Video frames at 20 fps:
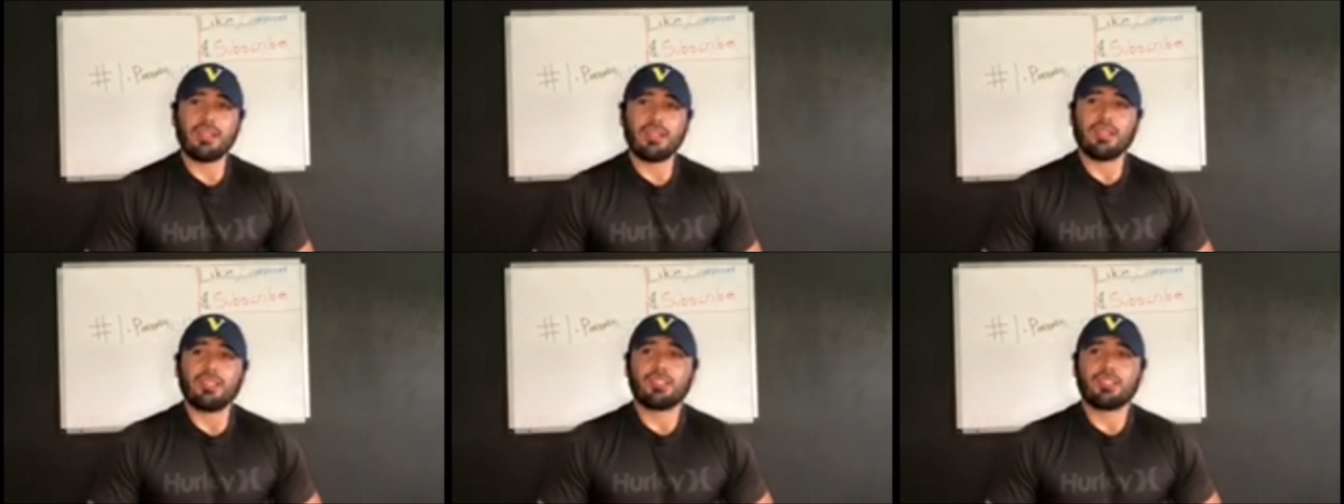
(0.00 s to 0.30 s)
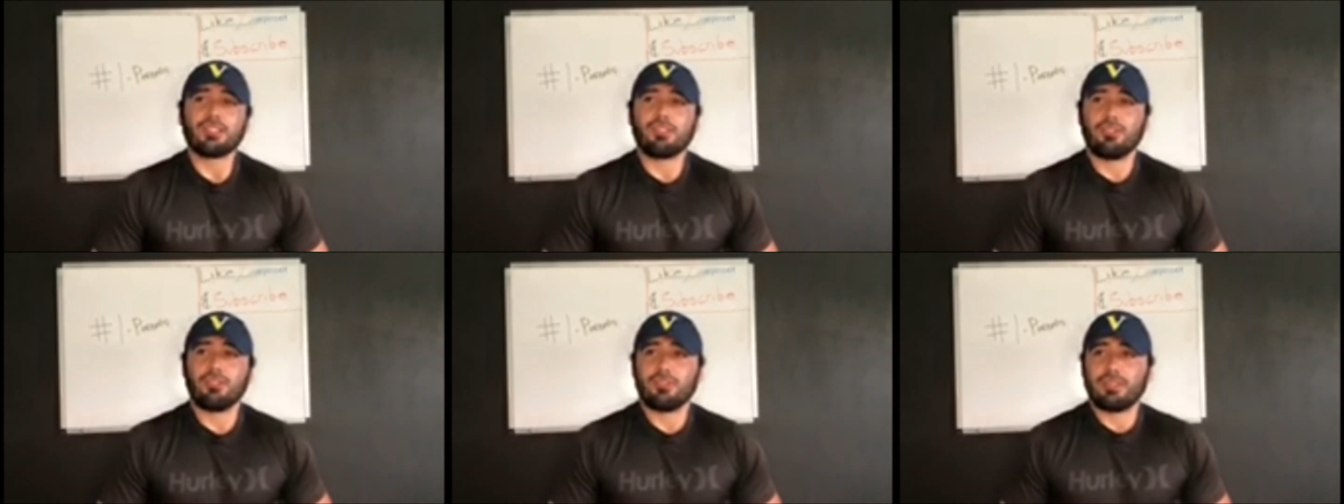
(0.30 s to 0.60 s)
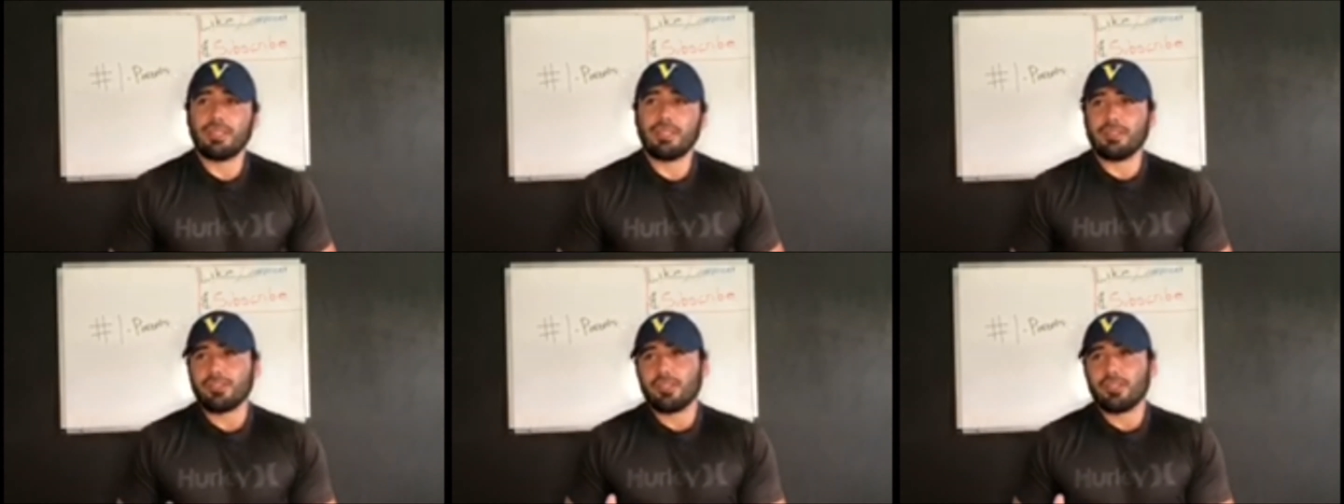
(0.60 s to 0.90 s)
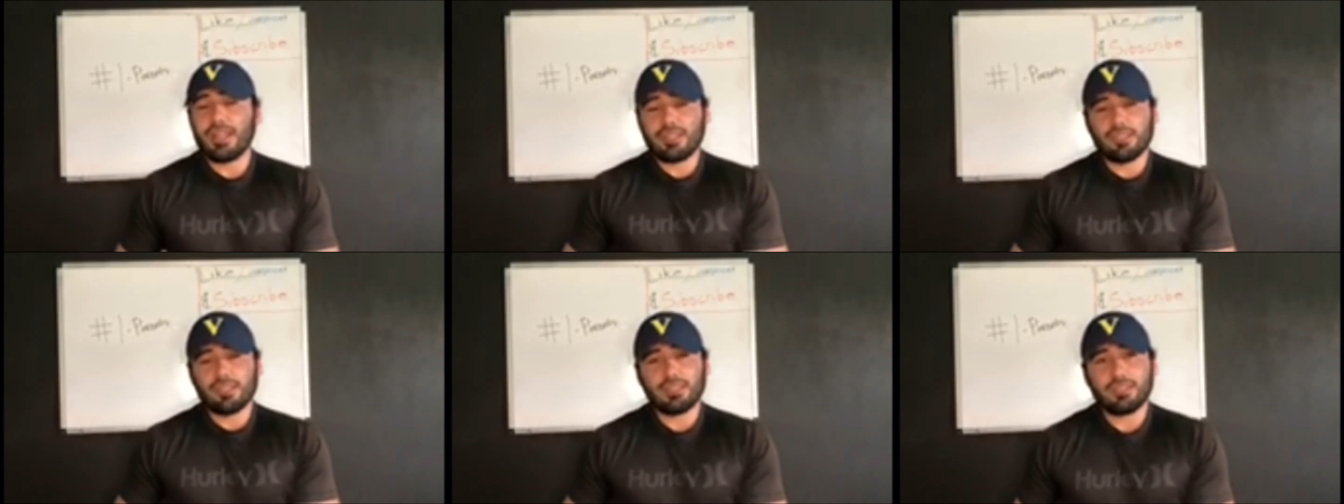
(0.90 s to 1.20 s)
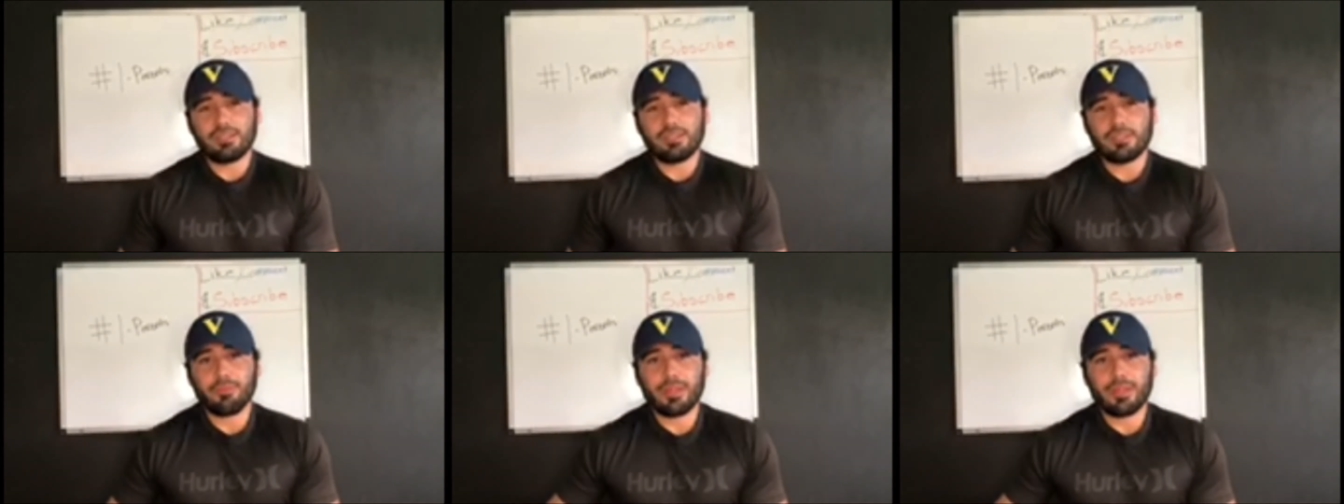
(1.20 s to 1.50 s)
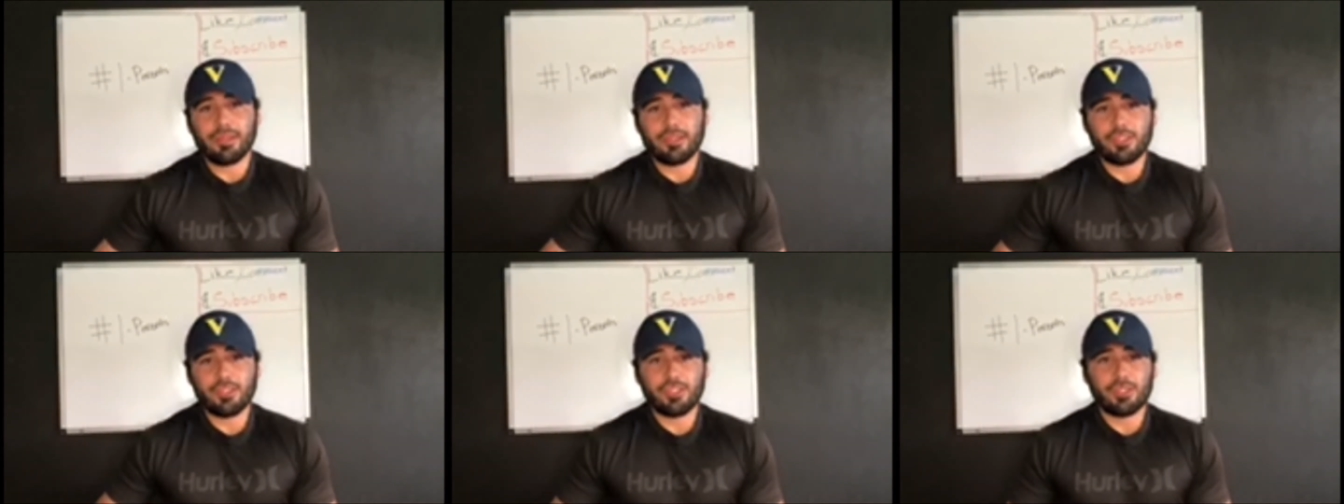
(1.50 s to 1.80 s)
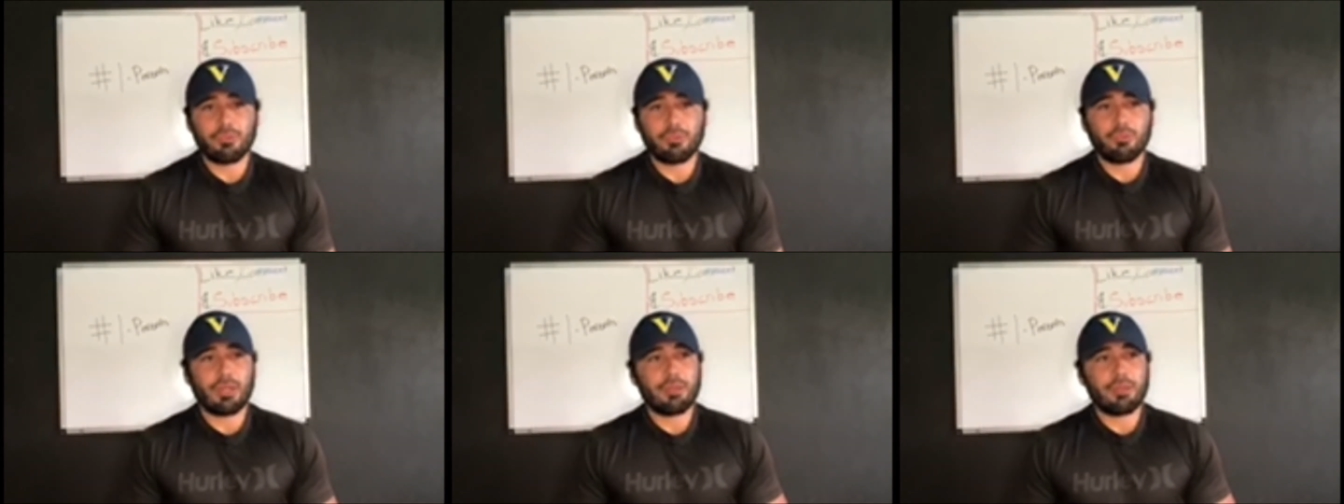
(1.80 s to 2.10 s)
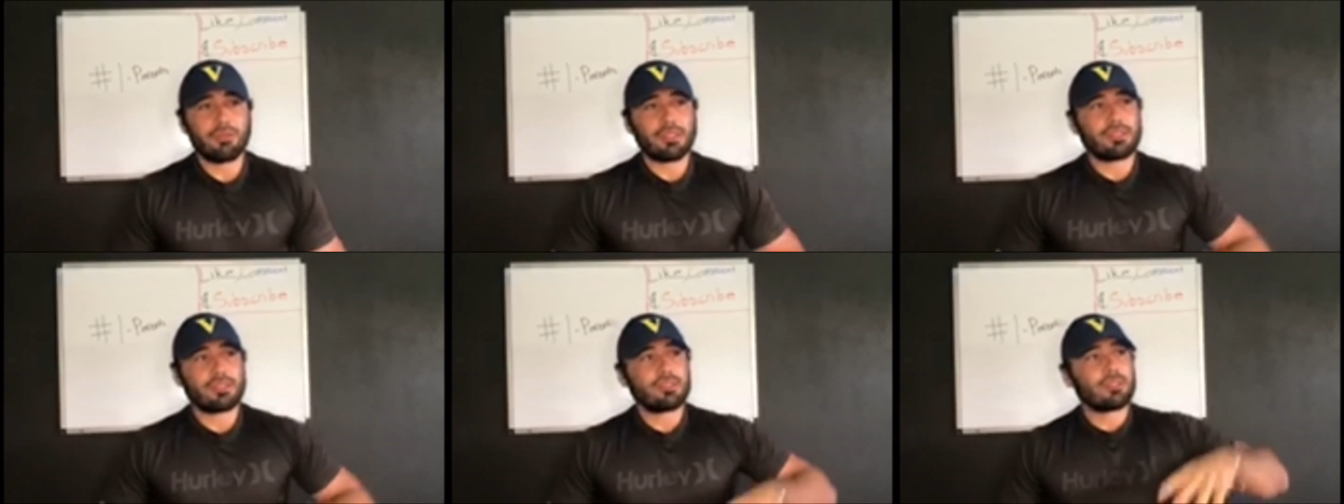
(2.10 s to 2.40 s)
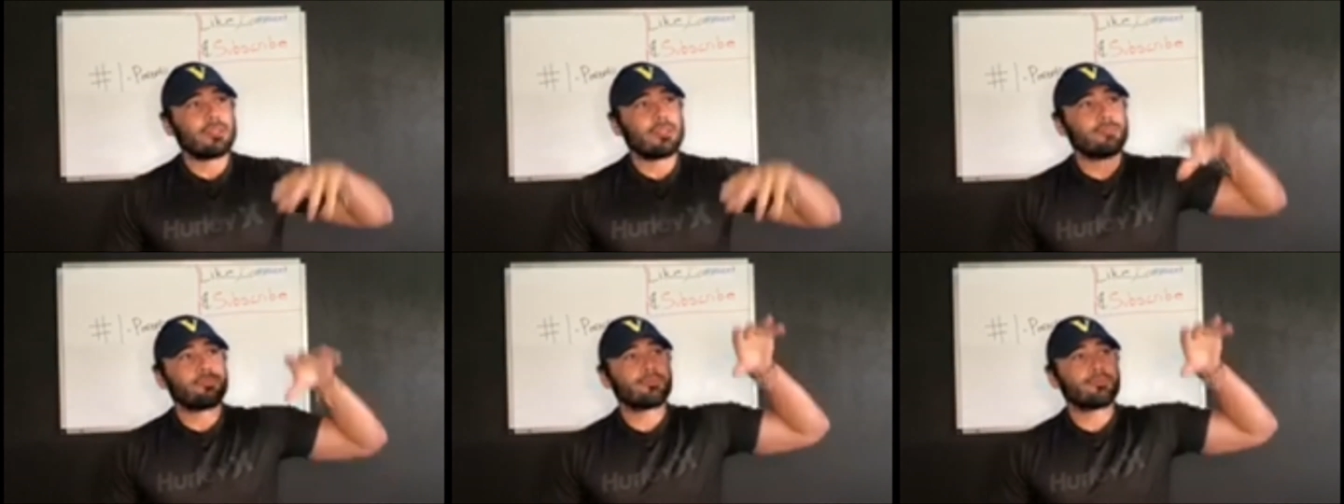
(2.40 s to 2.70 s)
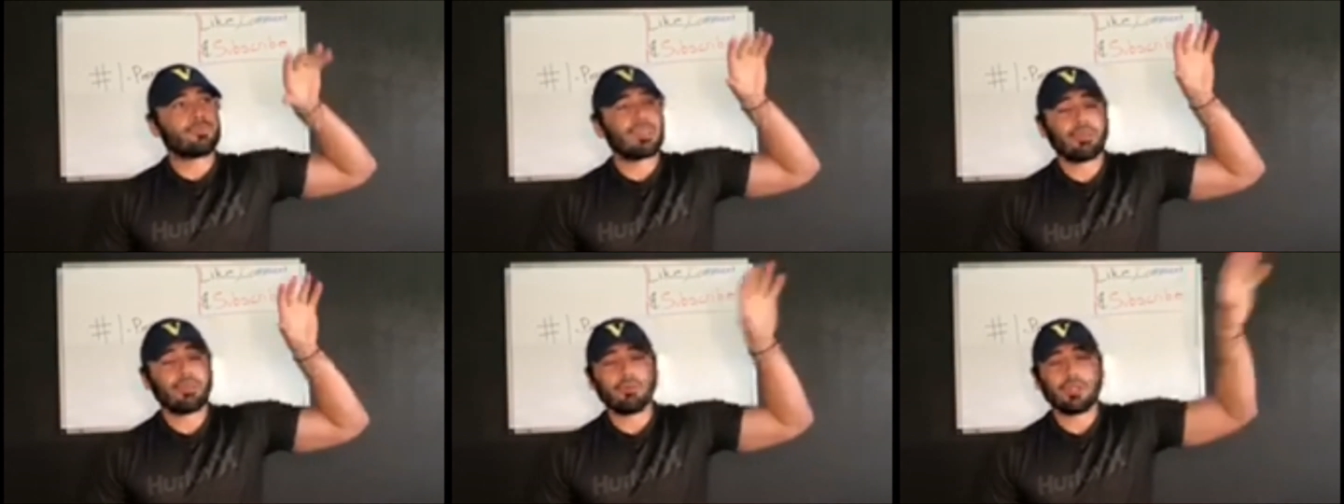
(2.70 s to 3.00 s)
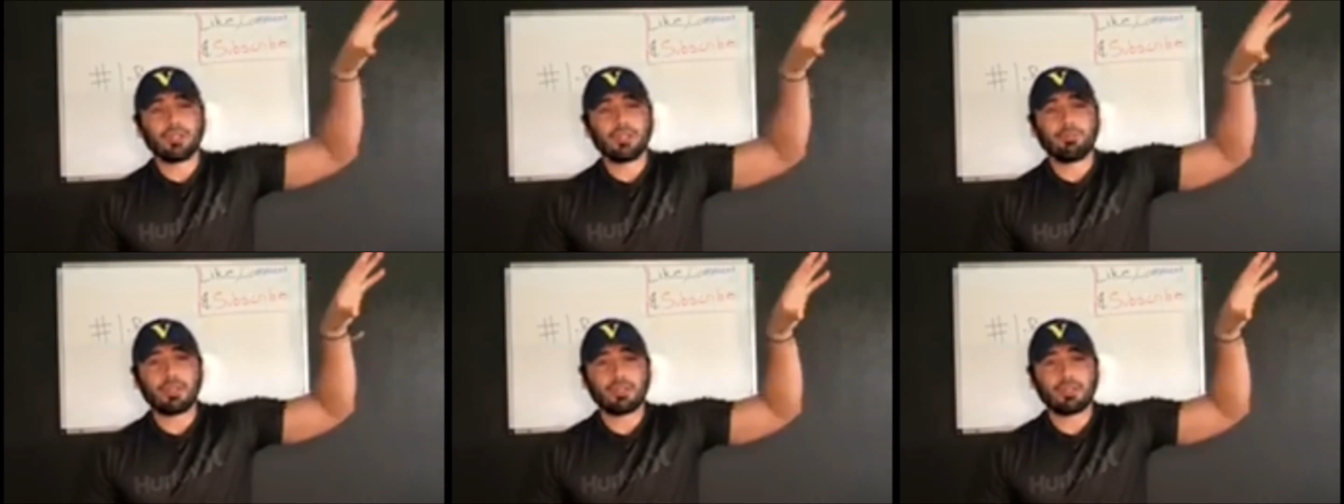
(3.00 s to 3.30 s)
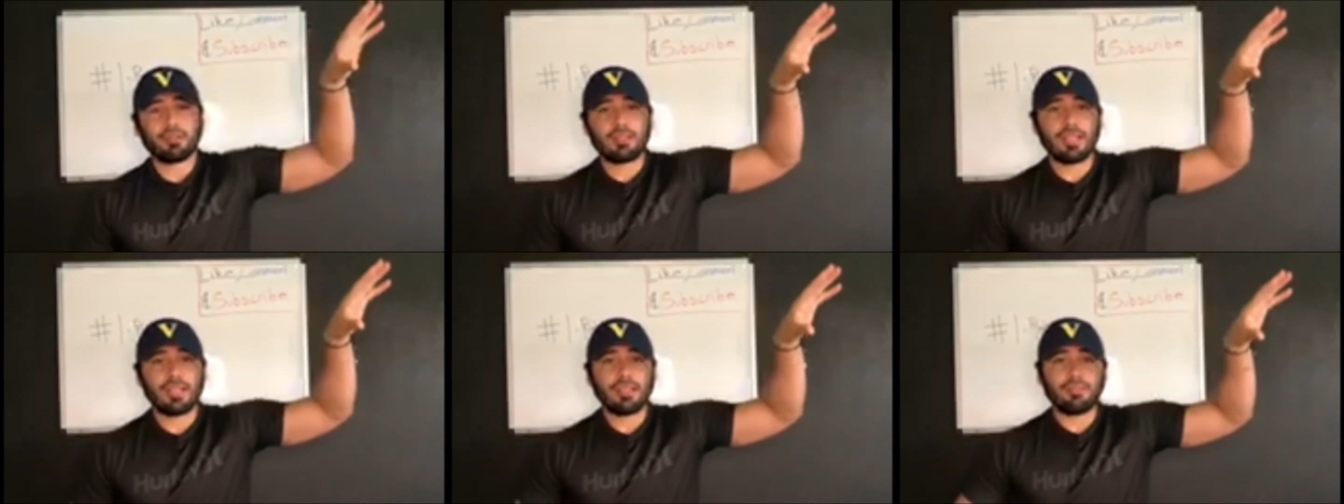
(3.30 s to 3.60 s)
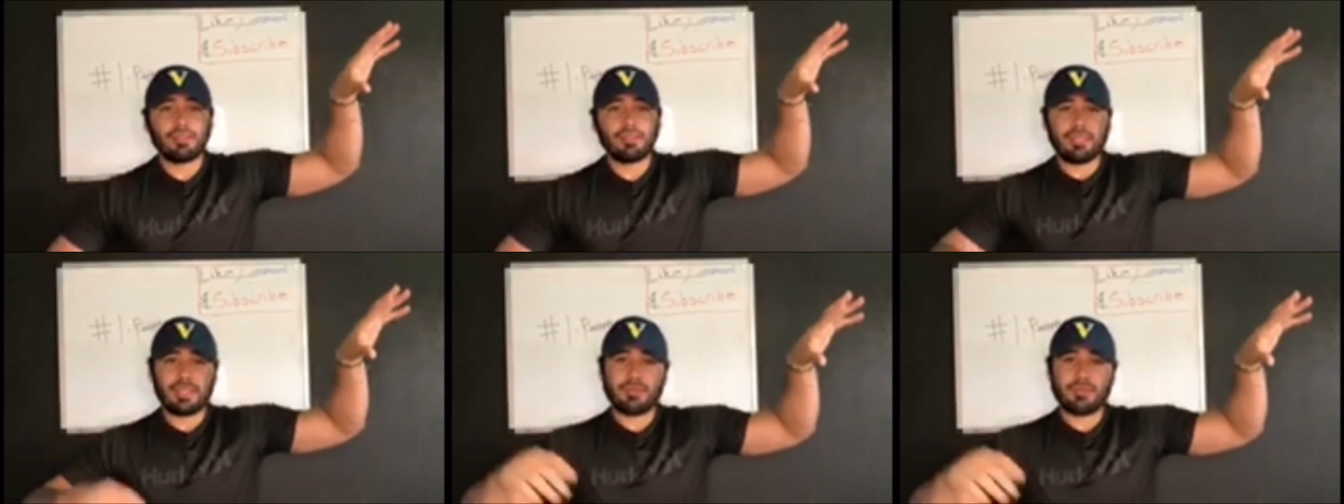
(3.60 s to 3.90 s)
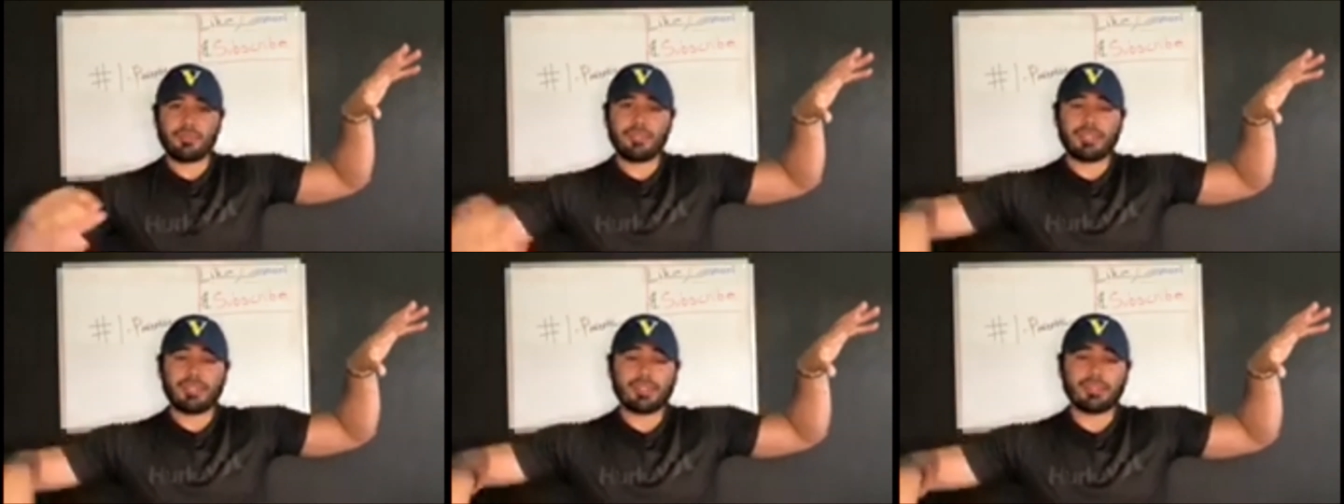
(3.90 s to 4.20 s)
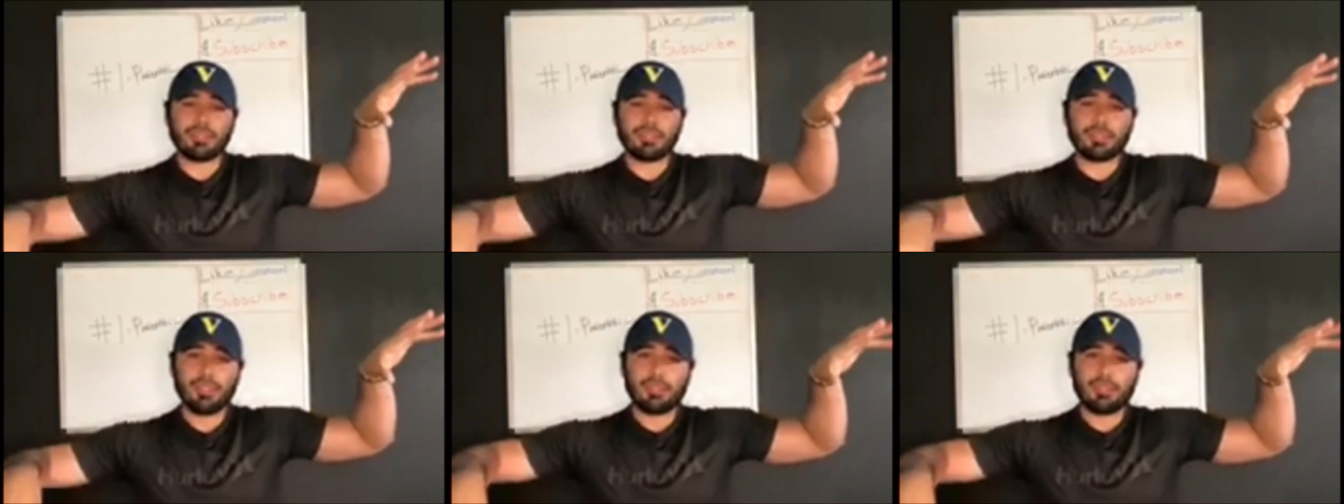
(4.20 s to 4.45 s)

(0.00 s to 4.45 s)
So they're actually living the American dream. Why? Because they wanted a better life. They came to the United States.